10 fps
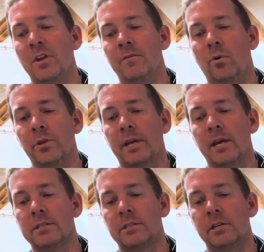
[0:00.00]
for the
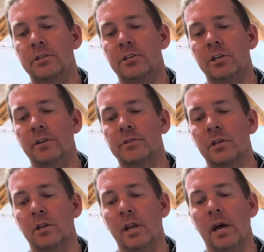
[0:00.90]
Kansas City
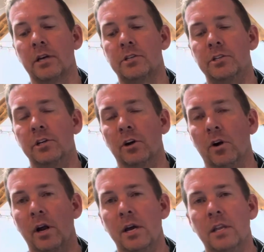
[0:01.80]
Chiefs next year.